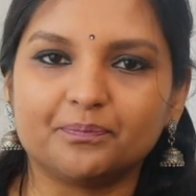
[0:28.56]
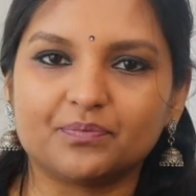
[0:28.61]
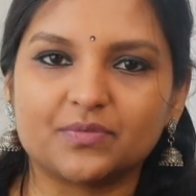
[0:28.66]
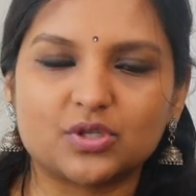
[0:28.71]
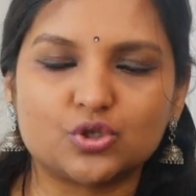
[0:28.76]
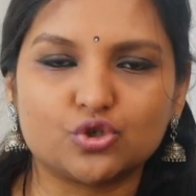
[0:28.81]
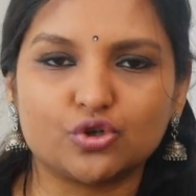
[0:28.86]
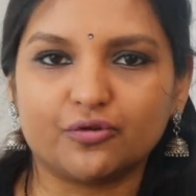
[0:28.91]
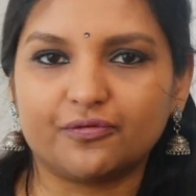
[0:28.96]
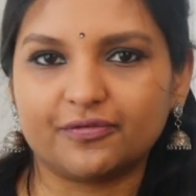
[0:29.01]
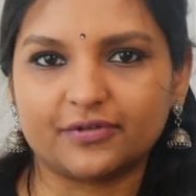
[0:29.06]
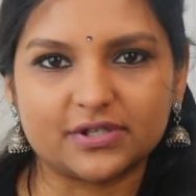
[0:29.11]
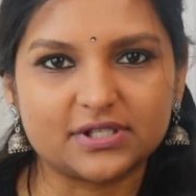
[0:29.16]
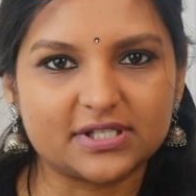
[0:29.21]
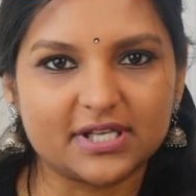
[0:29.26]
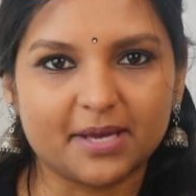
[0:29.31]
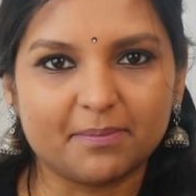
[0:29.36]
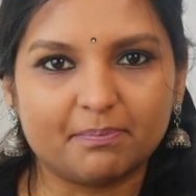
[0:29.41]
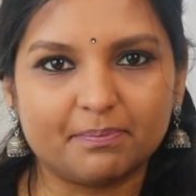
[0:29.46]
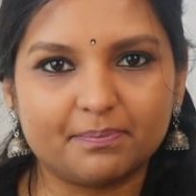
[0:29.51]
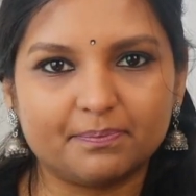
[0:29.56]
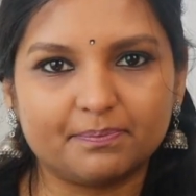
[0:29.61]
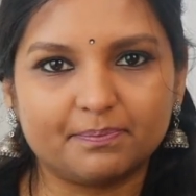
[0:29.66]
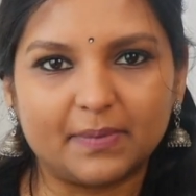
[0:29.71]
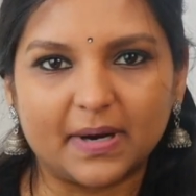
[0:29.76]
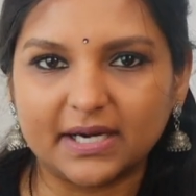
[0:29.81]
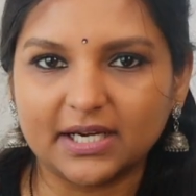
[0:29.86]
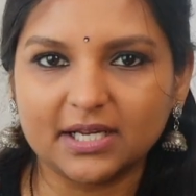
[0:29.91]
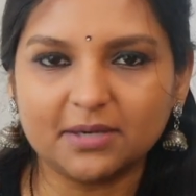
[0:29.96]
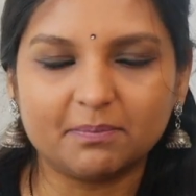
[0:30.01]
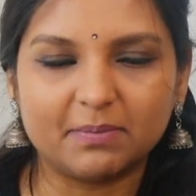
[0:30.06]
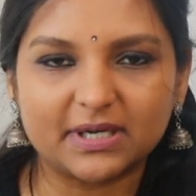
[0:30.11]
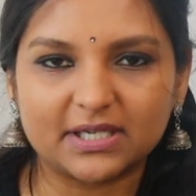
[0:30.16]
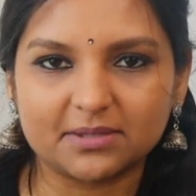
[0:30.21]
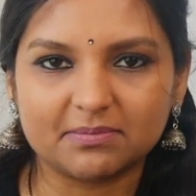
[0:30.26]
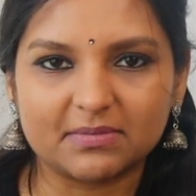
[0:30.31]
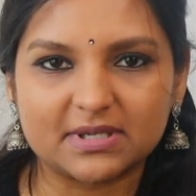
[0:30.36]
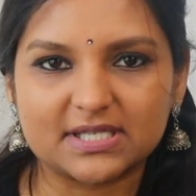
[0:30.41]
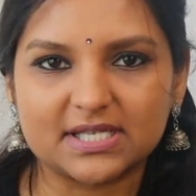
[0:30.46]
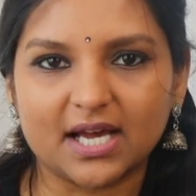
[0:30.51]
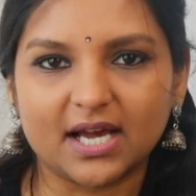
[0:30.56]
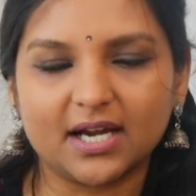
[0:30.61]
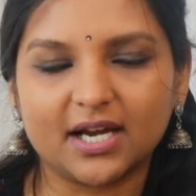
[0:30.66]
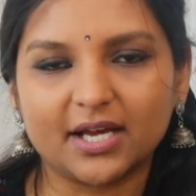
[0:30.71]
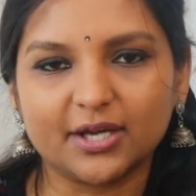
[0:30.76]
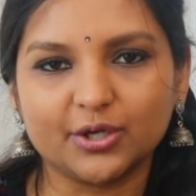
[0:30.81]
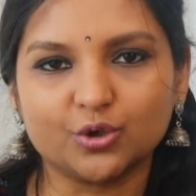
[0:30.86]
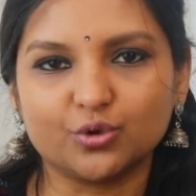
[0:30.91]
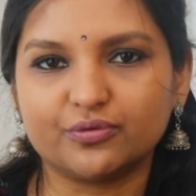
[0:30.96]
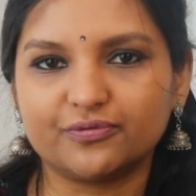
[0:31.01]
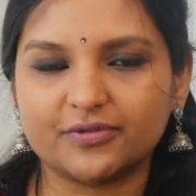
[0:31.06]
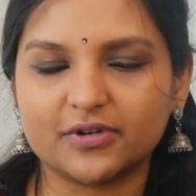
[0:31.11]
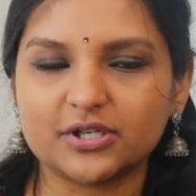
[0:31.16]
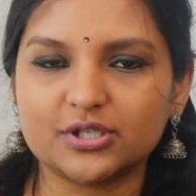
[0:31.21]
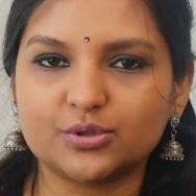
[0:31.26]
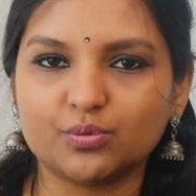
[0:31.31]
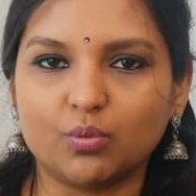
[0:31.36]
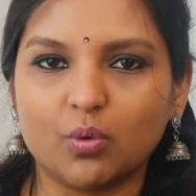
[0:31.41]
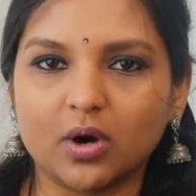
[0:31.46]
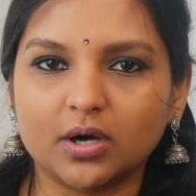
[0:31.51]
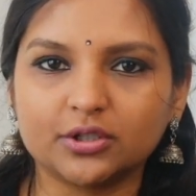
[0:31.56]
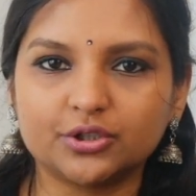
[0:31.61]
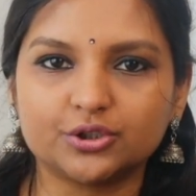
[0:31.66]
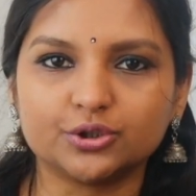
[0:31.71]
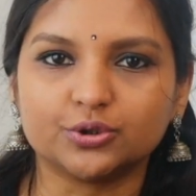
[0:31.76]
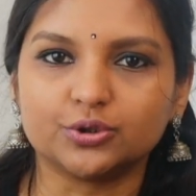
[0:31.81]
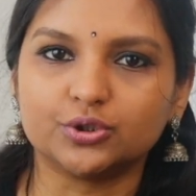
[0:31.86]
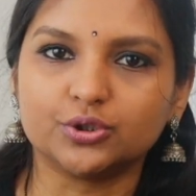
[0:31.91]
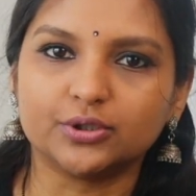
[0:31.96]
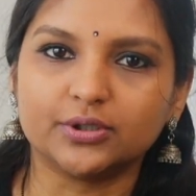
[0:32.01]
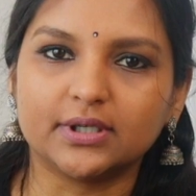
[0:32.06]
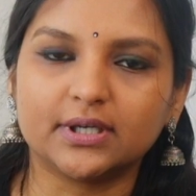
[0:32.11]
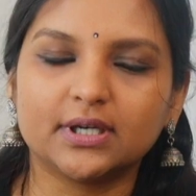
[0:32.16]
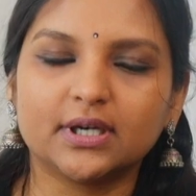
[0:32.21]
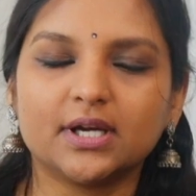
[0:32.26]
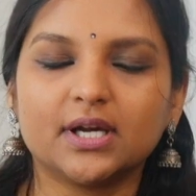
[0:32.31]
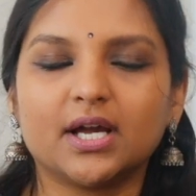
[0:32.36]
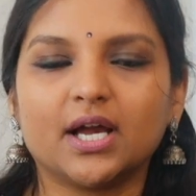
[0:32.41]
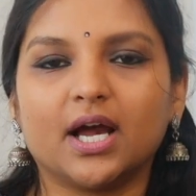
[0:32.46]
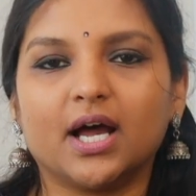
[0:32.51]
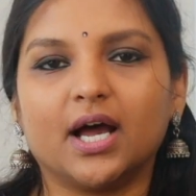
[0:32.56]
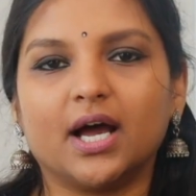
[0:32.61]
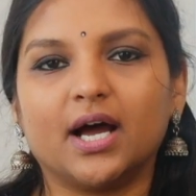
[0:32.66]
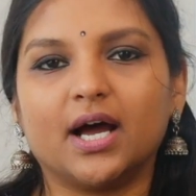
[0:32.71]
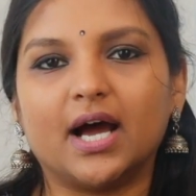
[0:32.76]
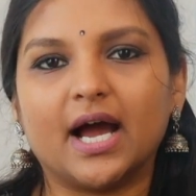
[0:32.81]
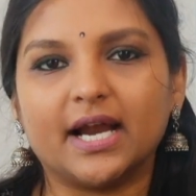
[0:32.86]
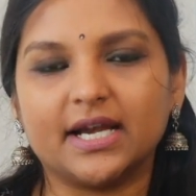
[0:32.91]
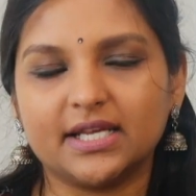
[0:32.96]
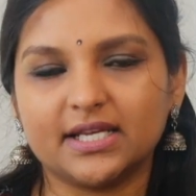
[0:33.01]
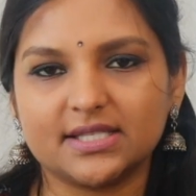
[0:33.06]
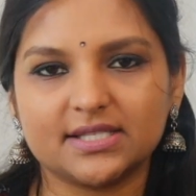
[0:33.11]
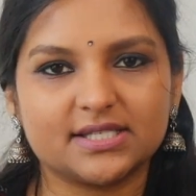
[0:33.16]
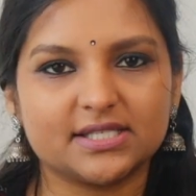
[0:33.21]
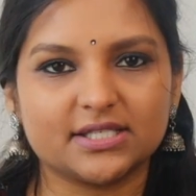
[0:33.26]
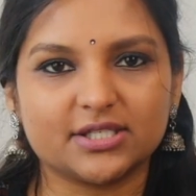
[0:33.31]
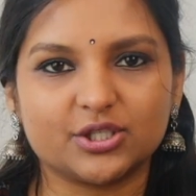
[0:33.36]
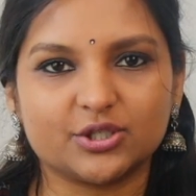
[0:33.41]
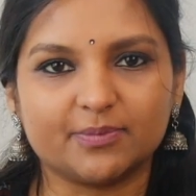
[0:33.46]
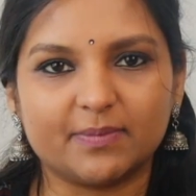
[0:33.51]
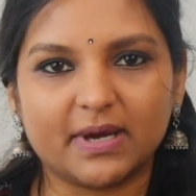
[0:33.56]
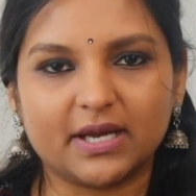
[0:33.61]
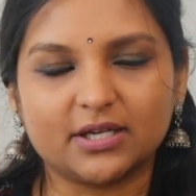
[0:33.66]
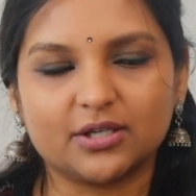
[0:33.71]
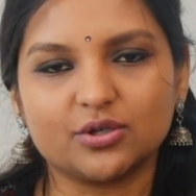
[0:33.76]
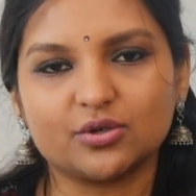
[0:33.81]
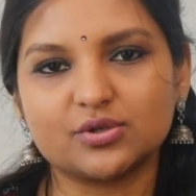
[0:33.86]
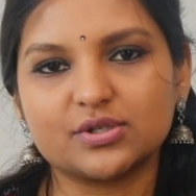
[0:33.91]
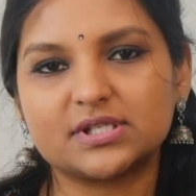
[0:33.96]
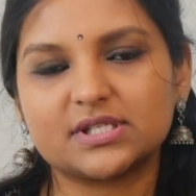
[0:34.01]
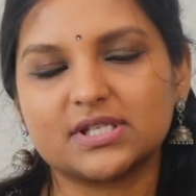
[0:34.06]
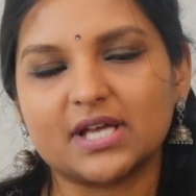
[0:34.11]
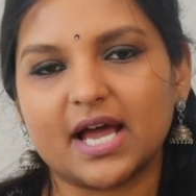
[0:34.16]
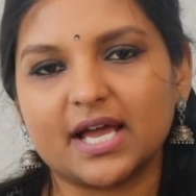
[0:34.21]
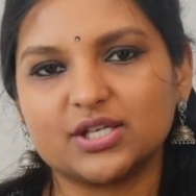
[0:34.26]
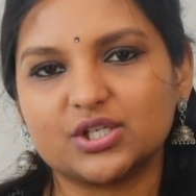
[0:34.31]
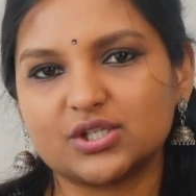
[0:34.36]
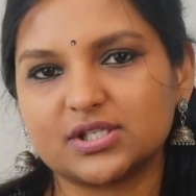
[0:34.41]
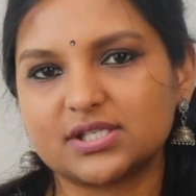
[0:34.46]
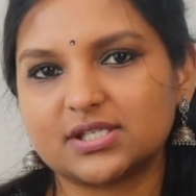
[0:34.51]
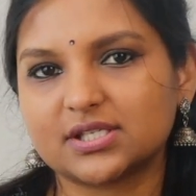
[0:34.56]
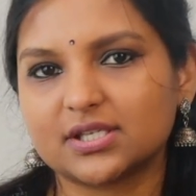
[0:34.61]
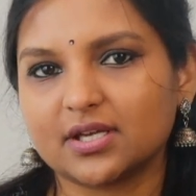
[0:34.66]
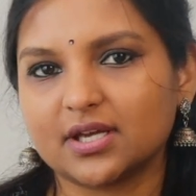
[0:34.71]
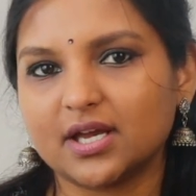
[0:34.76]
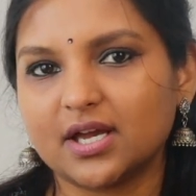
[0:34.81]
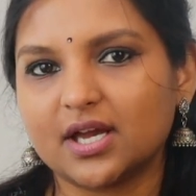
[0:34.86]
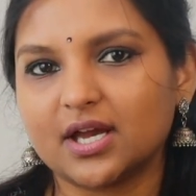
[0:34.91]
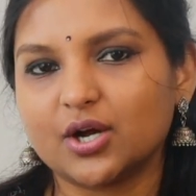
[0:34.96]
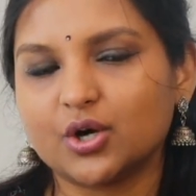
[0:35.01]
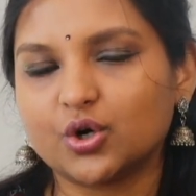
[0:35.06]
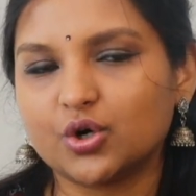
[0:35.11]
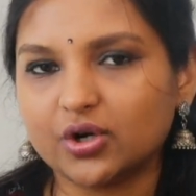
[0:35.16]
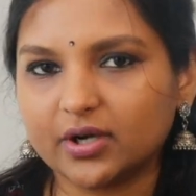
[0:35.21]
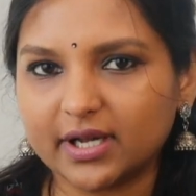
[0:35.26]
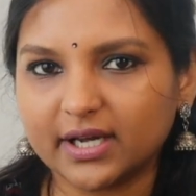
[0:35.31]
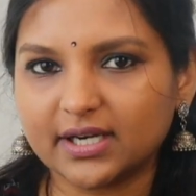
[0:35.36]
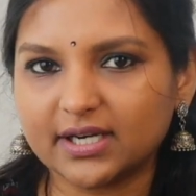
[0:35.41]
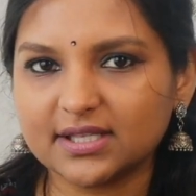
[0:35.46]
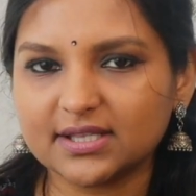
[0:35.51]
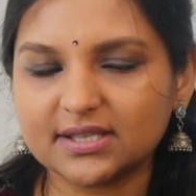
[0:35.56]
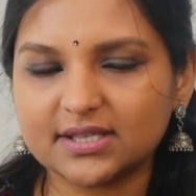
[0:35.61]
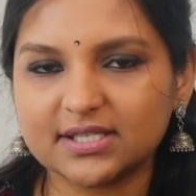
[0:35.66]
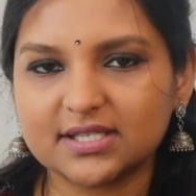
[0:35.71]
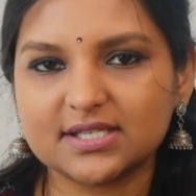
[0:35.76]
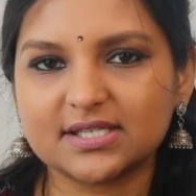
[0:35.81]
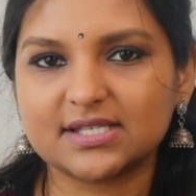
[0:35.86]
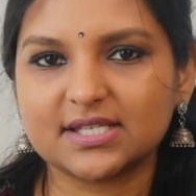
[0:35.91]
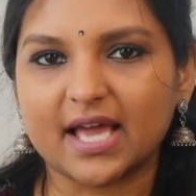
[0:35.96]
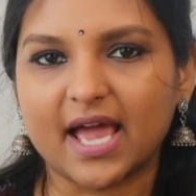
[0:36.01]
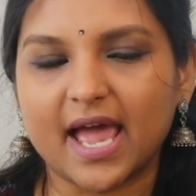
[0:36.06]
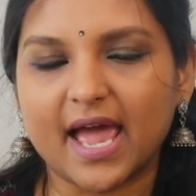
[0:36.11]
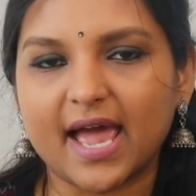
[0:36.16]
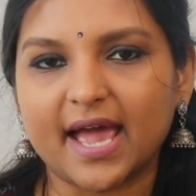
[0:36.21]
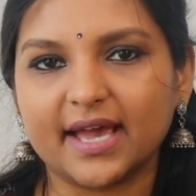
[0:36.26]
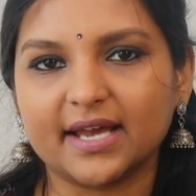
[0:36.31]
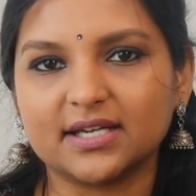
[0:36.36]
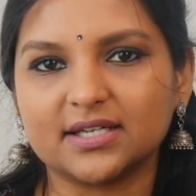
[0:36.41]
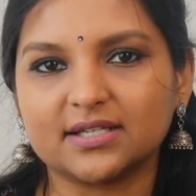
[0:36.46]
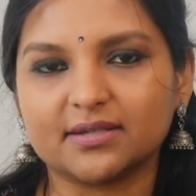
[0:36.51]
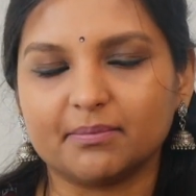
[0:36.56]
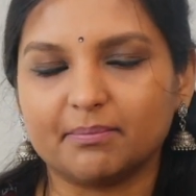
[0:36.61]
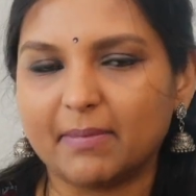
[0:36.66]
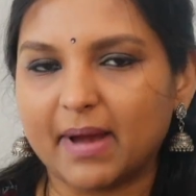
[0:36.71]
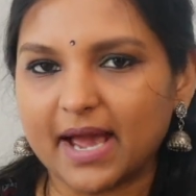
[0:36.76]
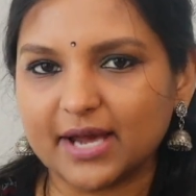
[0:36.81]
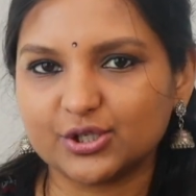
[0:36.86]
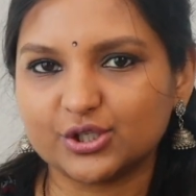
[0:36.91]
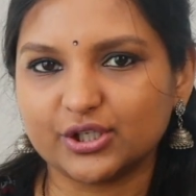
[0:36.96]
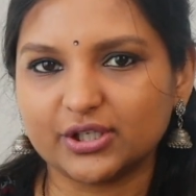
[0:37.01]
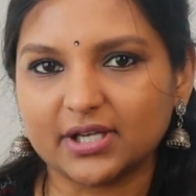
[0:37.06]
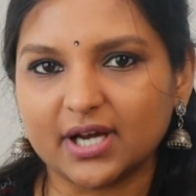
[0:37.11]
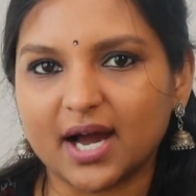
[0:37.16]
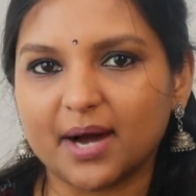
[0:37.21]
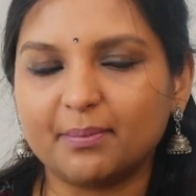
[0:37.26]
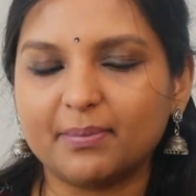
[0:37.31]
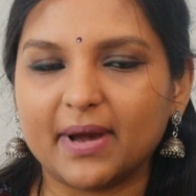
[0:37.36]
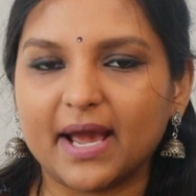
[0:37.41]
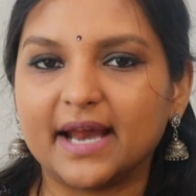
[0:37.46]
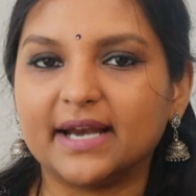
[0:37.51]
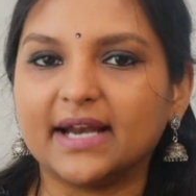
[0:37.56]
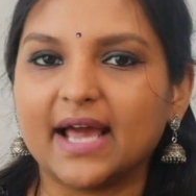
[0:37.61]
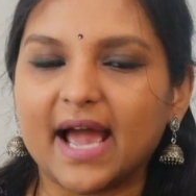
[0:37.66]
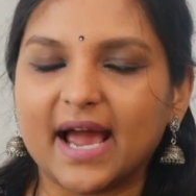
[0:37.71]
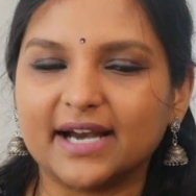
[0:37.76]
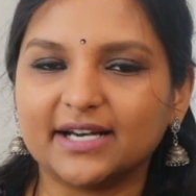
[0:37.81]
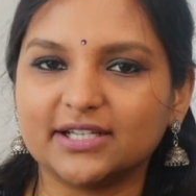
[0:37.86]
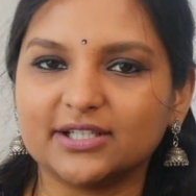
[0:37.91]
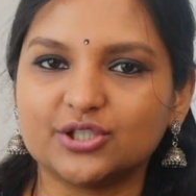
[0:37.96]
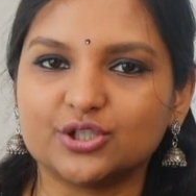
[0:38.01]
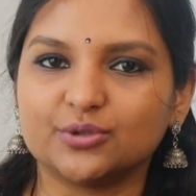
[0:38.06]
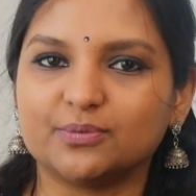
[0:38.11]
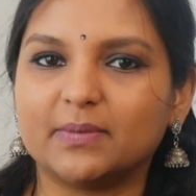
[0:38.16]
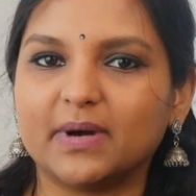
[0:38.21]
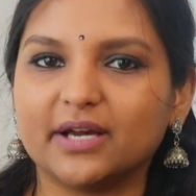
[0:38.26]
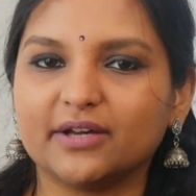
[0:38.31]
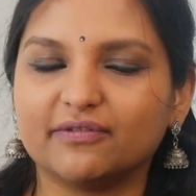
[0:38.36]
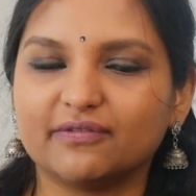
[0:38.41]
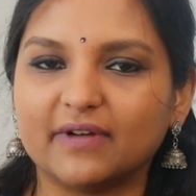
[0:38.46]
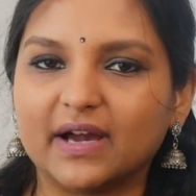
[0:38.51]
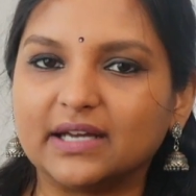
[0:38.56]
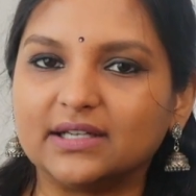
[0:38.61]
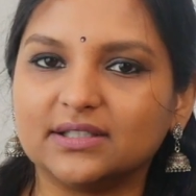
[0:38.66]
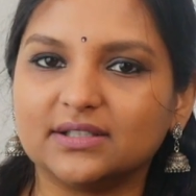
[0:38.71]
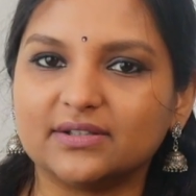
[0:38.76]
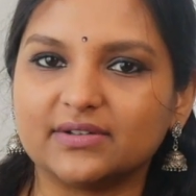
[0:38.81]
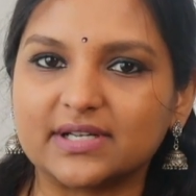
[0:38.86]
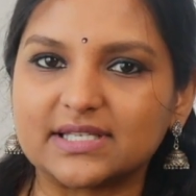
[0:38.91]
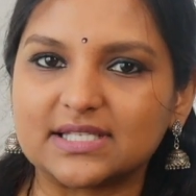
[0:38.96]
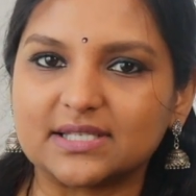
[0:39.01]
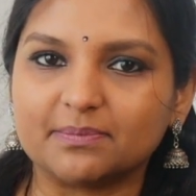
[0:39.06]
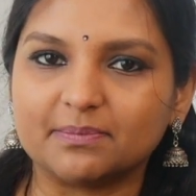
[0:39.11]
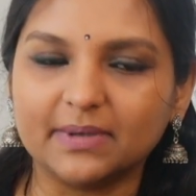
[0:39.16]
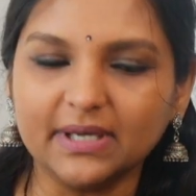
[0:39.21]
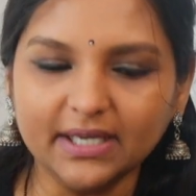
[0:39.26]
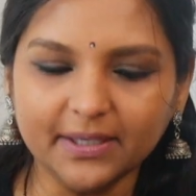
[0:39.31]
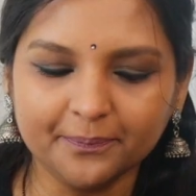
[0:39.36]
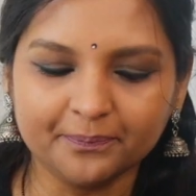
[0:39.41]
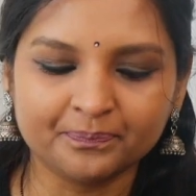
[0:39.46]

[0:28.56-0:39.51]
so for say paneer butter masala, you first want to cook onions and tomatoes. I just cook it in this and mash it up and add it to my final recipe.